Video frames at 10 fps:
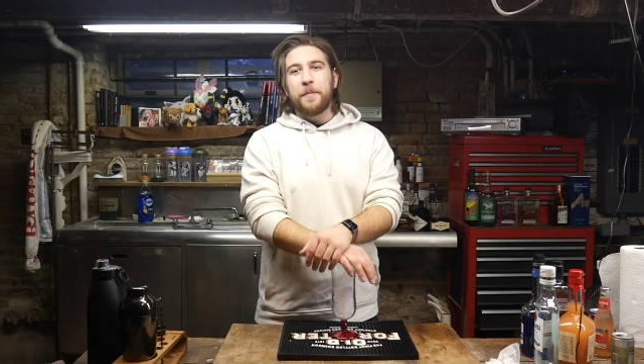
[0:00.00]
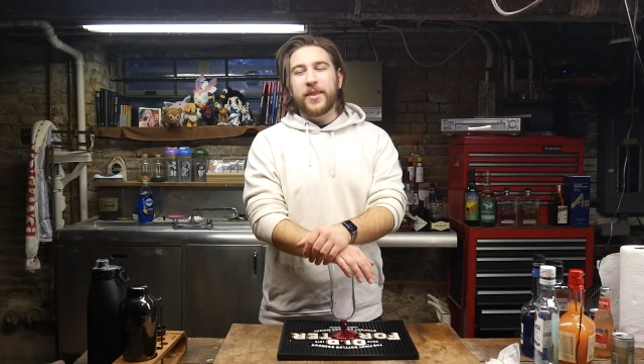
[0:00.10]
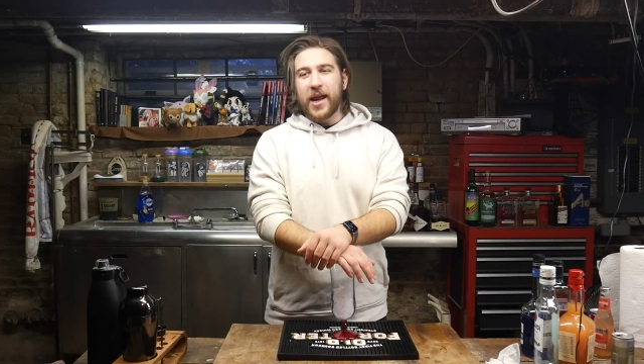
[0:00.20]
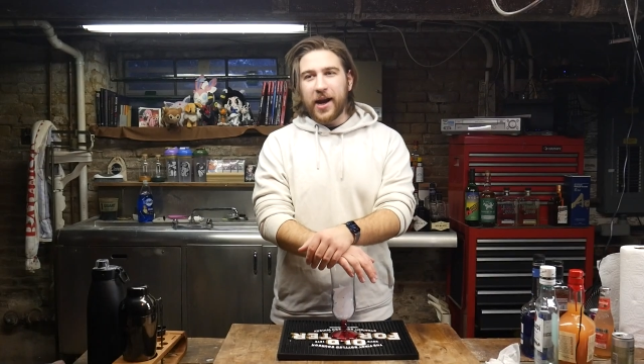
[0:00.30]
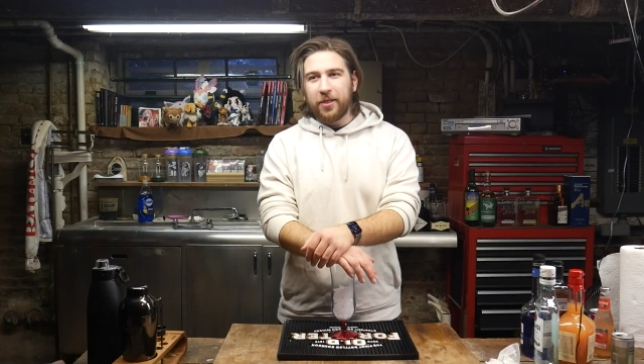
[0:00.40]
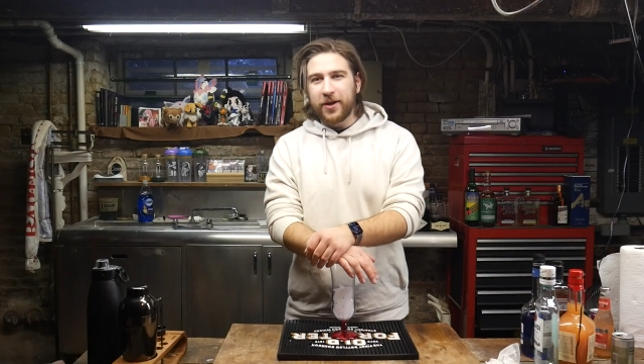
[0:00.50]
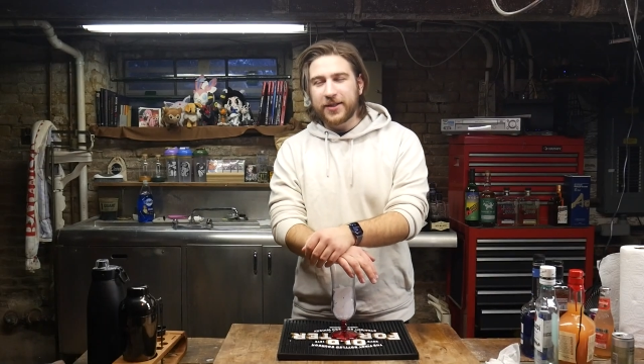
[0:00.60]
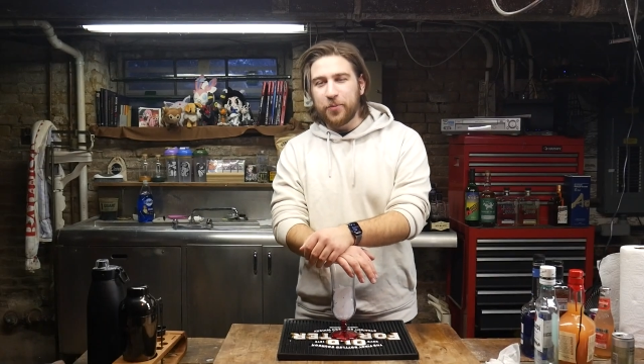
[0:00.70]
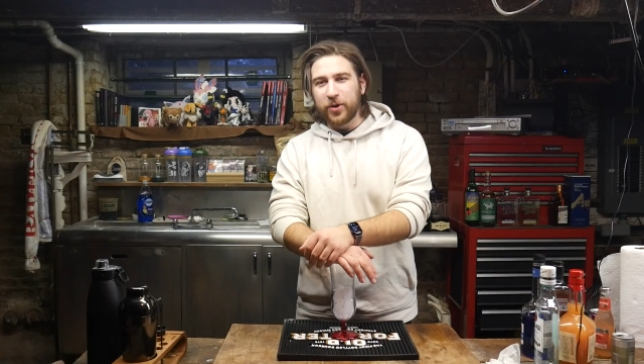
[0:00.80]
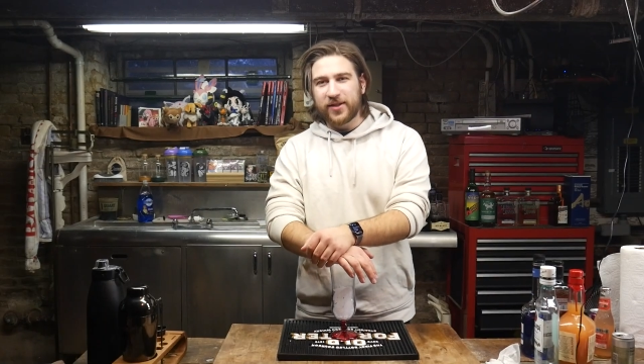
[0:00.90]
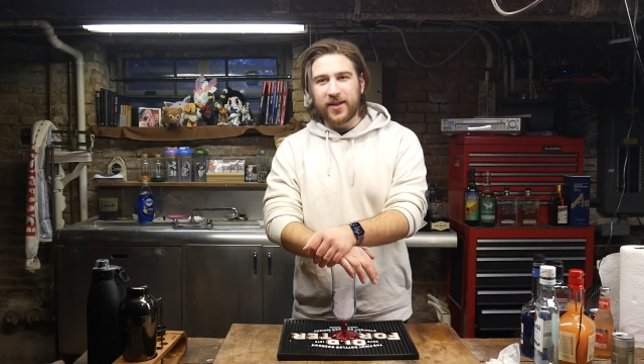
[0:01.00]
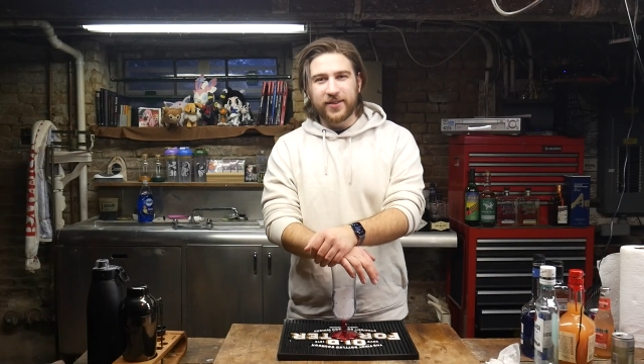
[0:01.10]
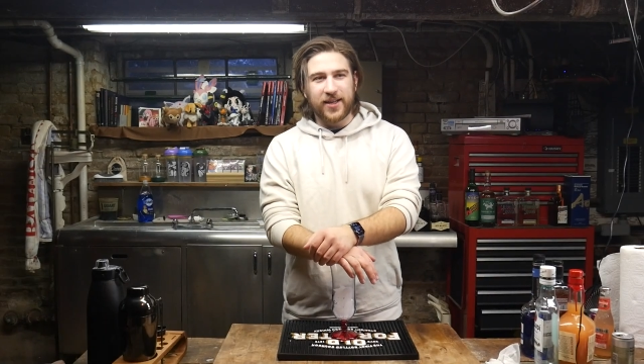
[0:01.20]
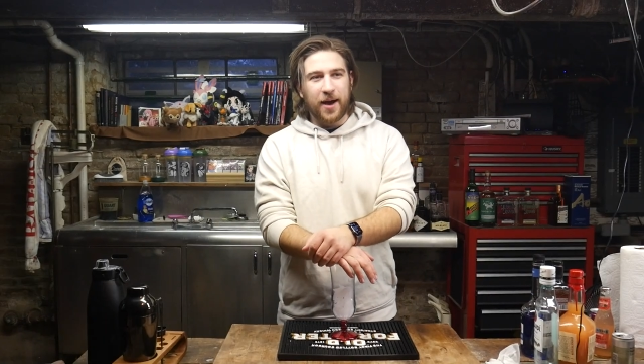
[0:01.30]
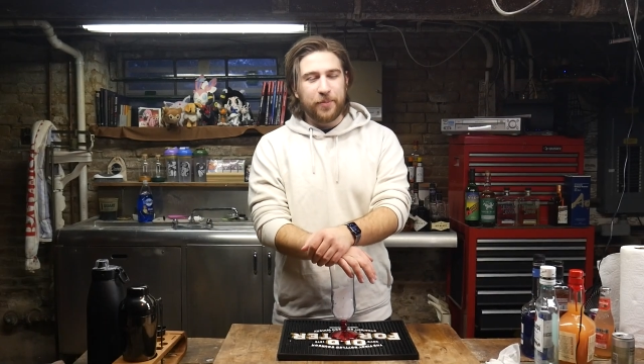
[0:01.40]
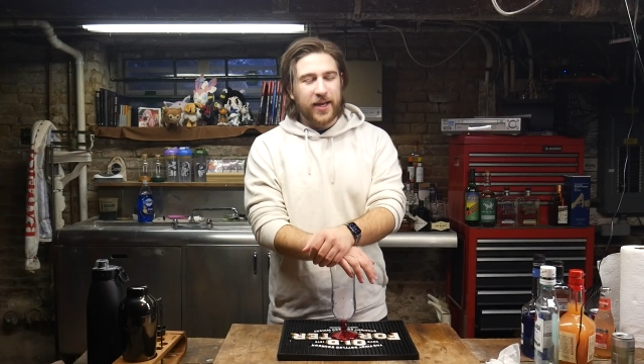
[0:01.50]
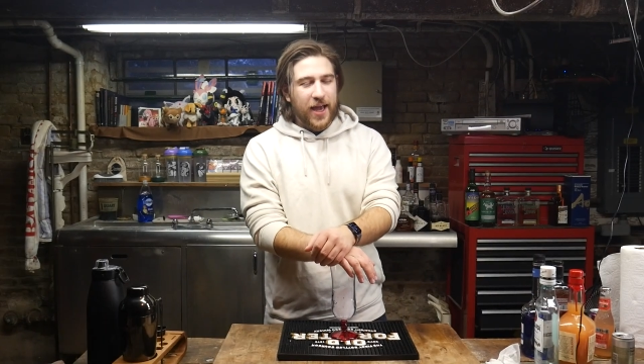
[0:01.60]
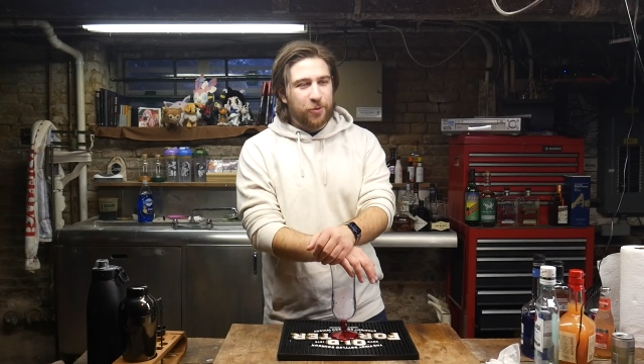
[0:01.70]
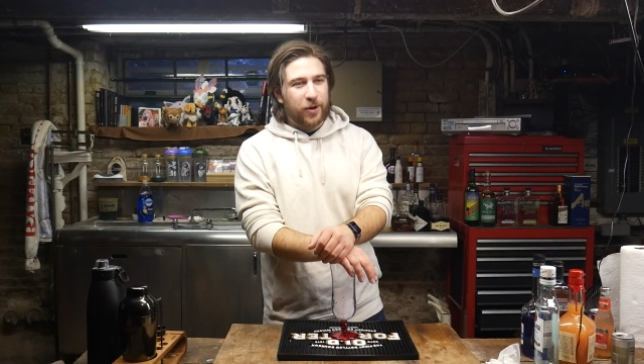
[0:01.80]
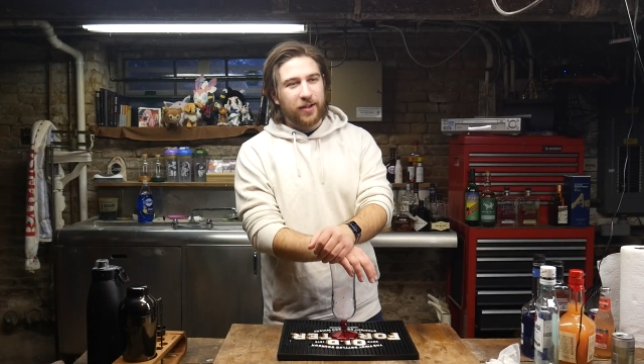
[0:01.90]
But then I looked up what's in a zombie
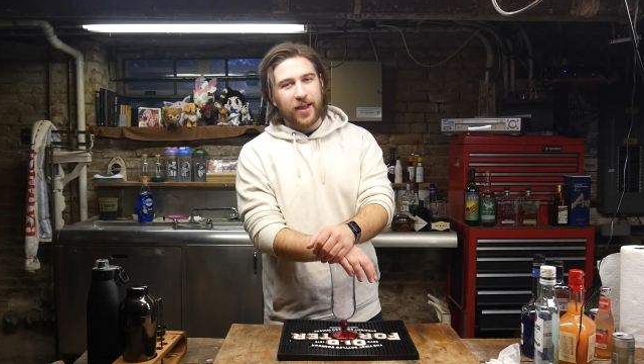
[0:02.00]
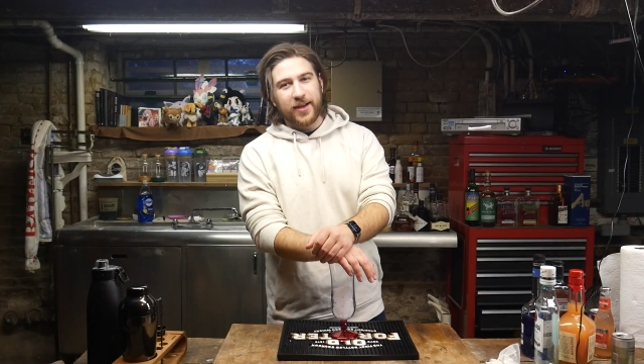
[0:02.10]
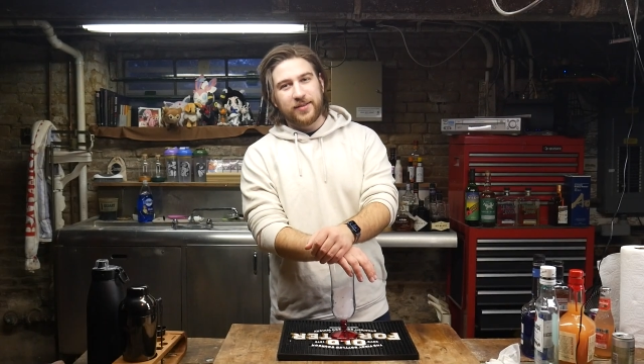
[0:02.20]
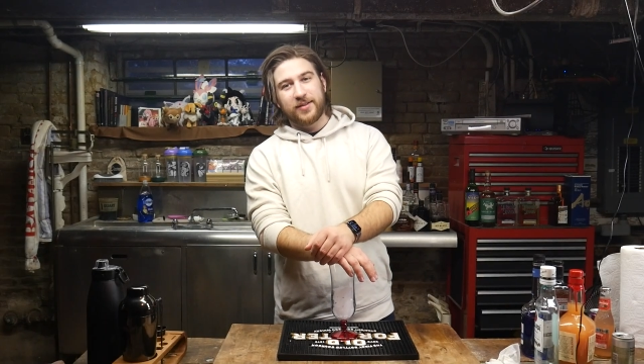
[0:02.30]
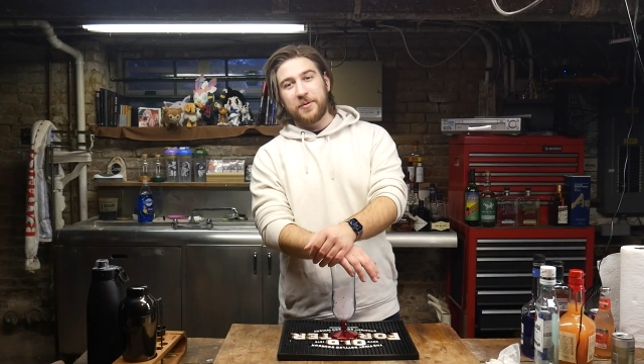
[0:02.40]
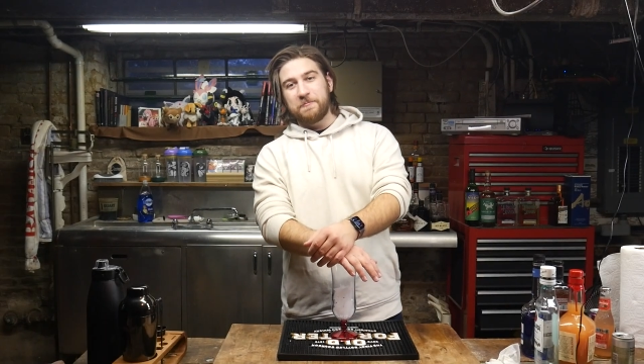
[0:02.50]
and realized